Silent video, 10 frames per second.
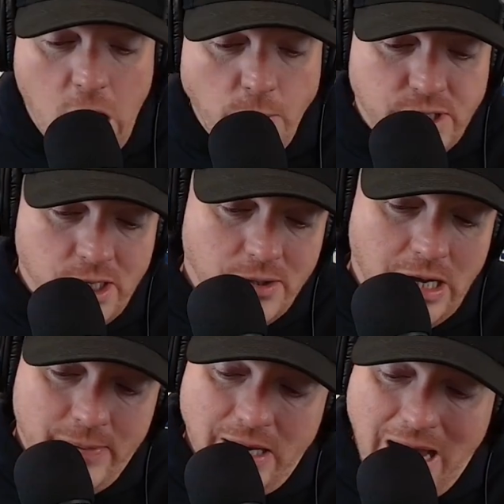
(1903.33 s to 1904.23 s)
I hope so.
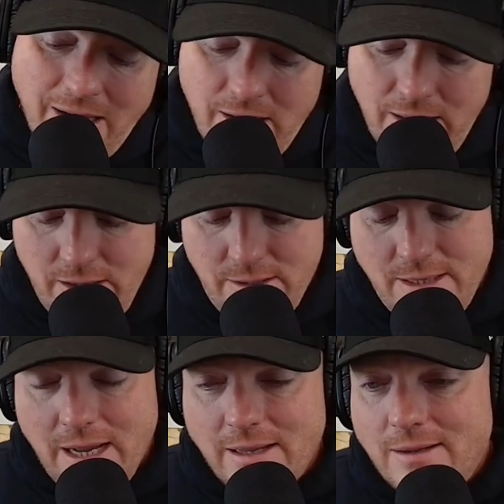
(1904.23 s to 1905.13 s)
I mean, I, um,
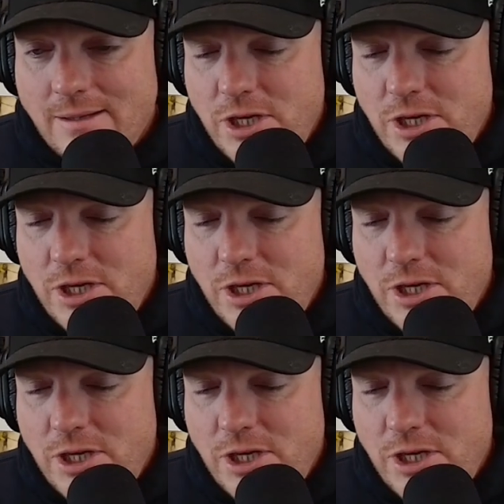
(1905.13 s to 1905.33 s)
there's so.